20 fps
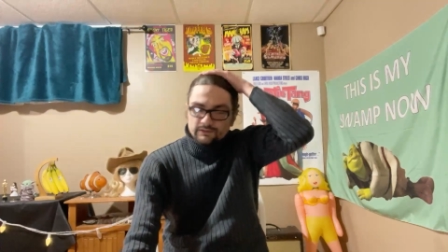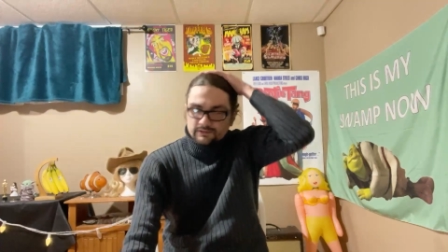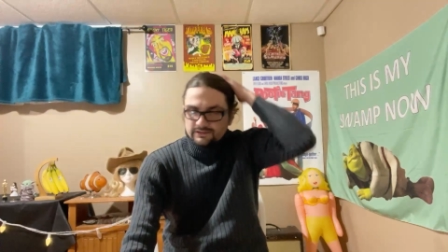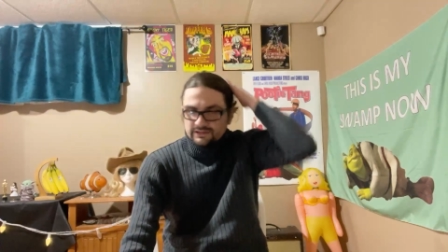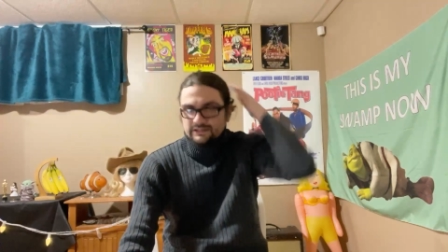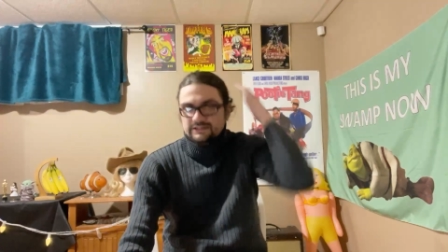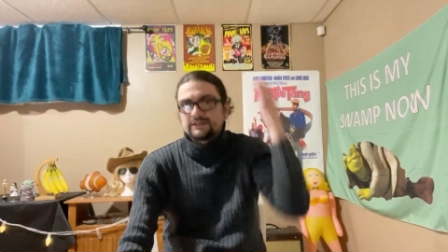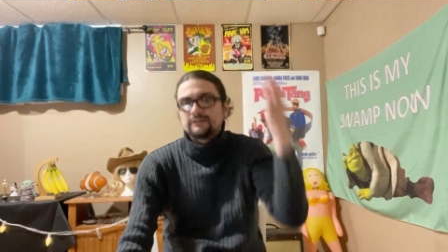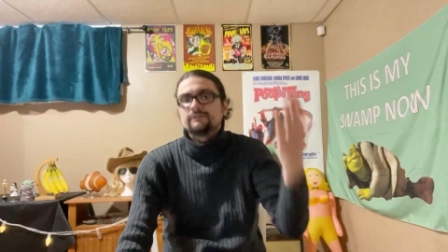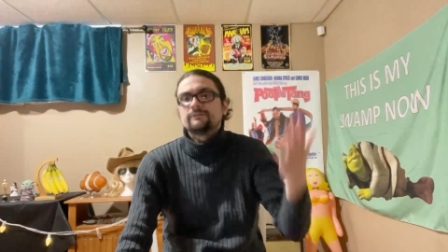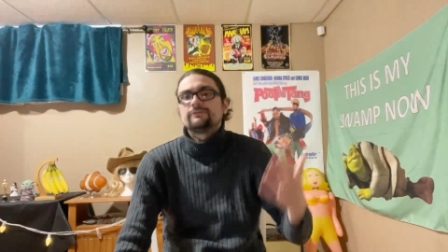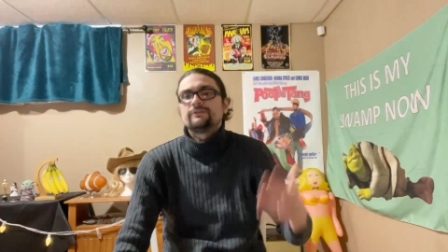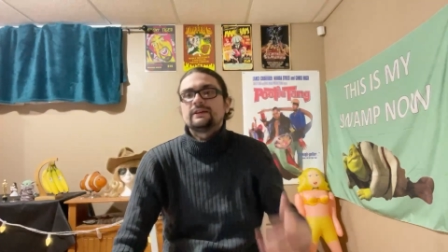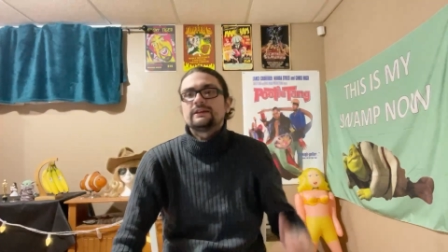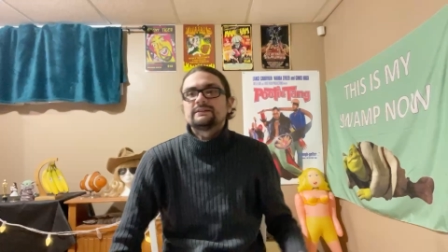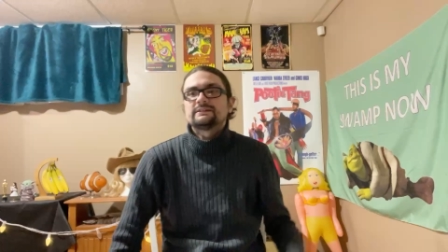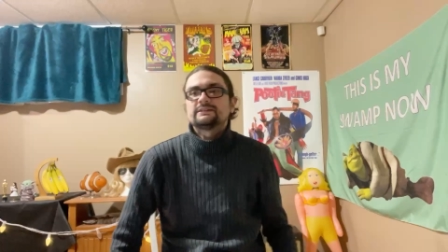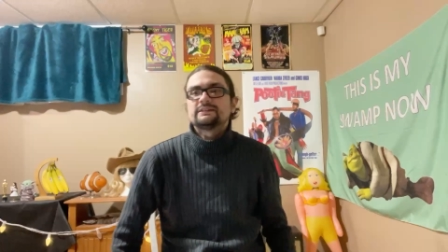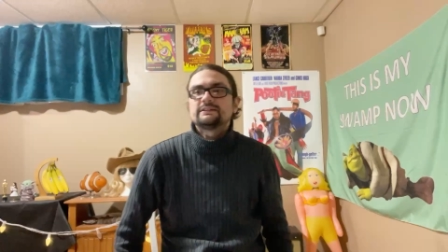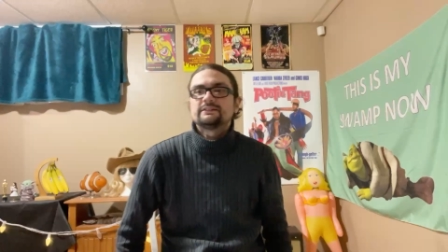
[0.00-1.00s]

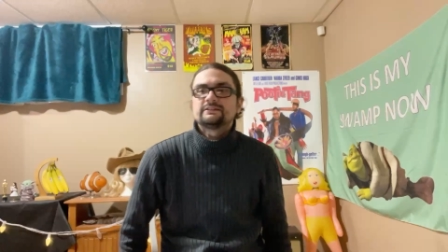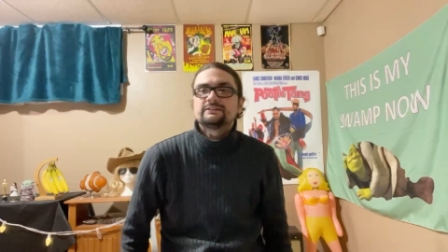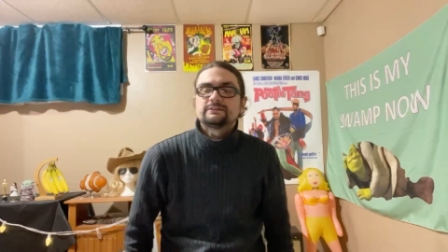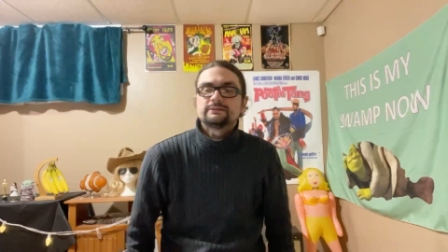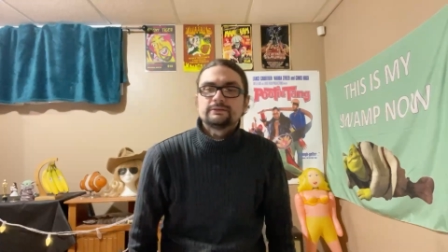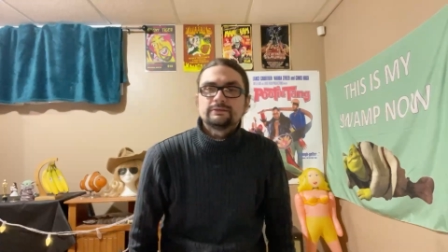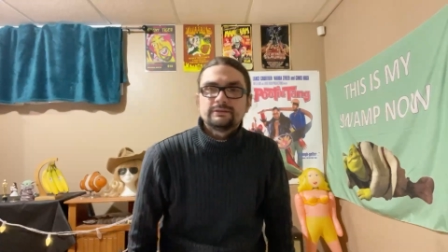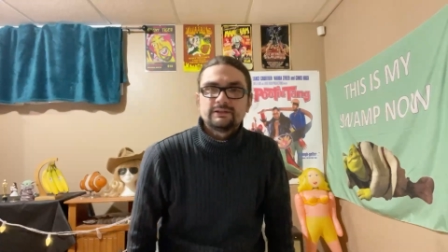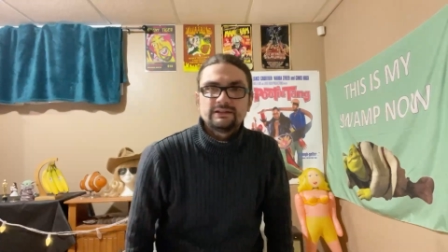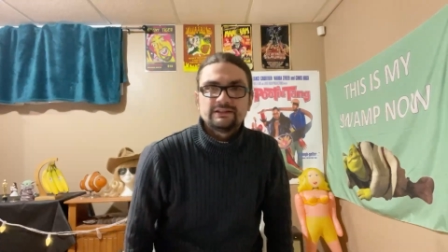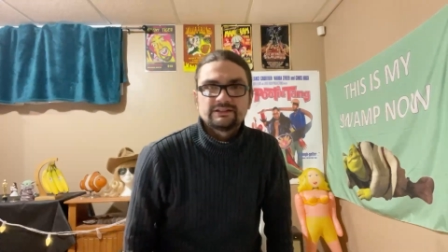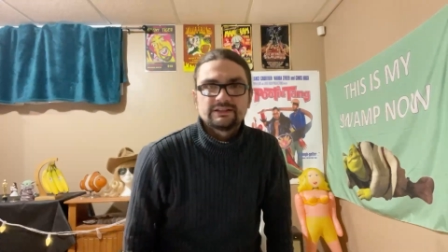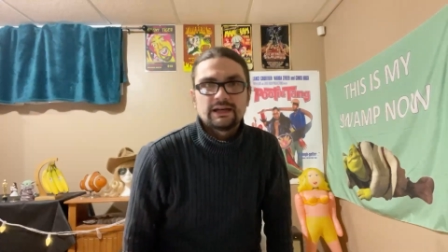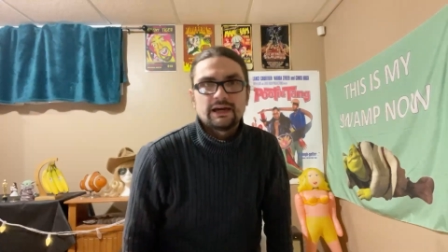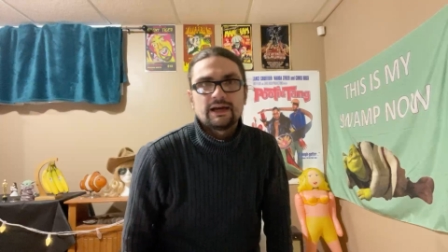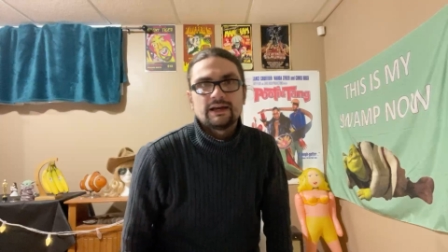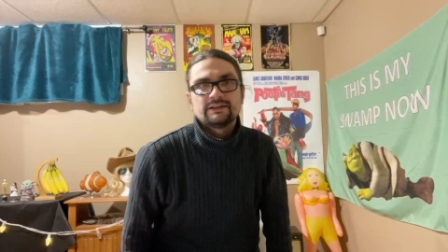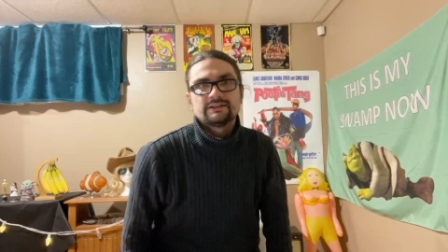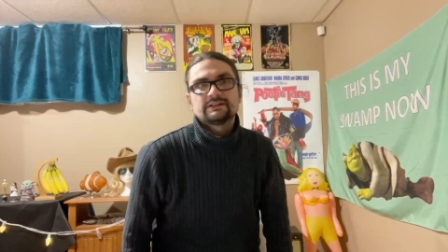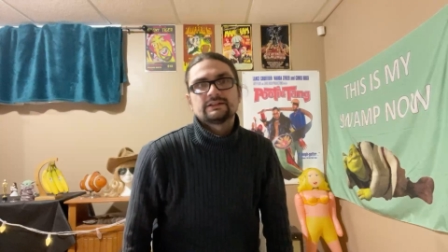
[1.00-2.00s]
convince these
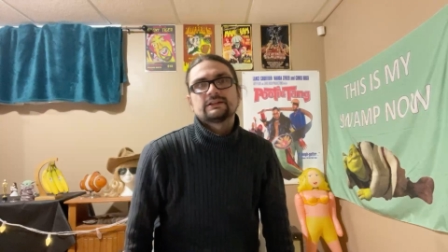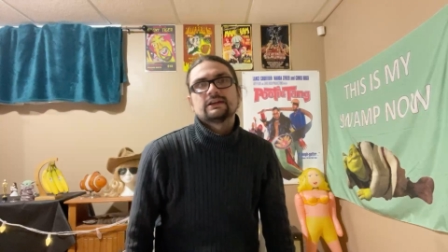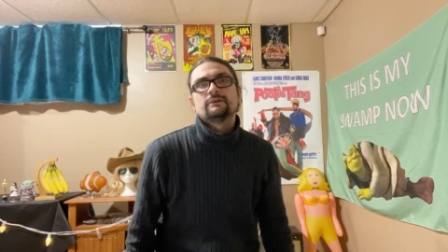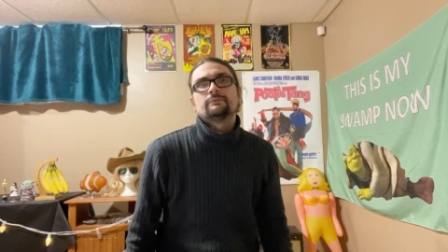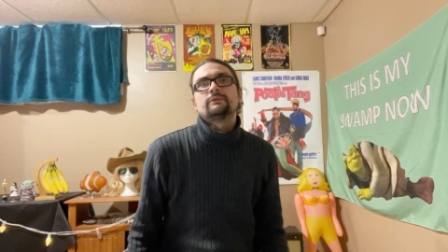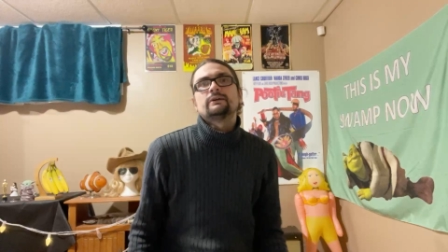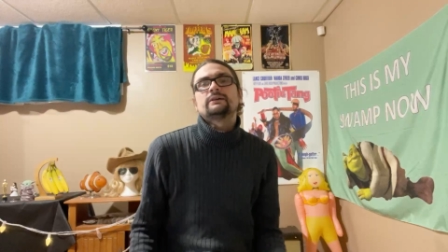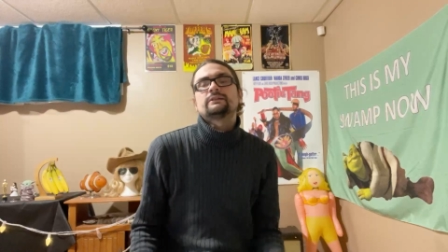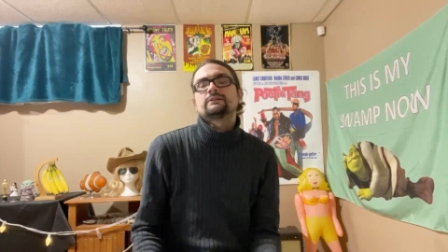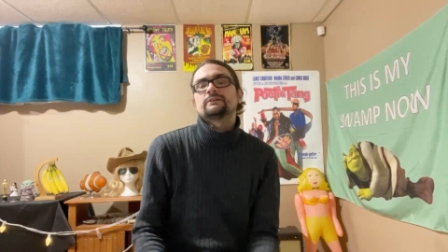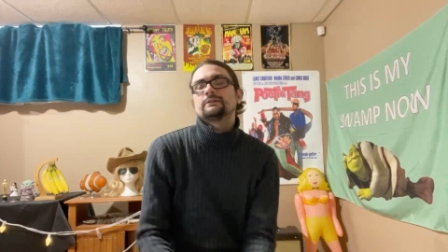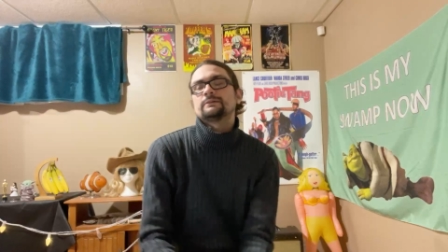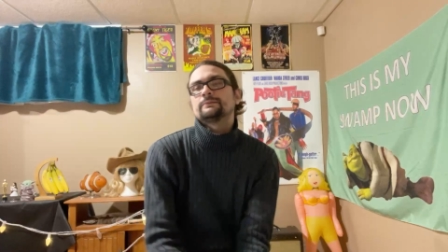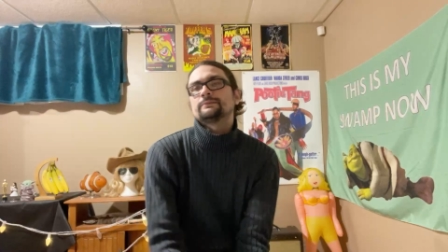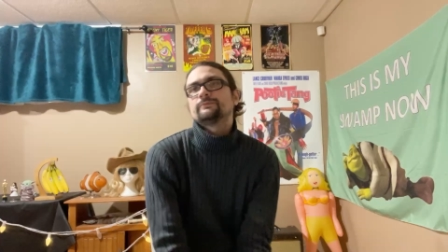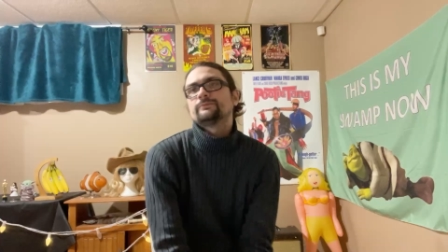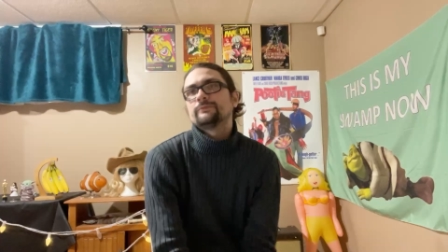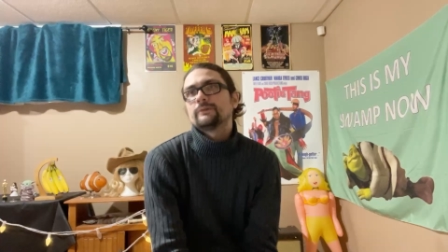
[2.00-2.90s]
guys to come with her,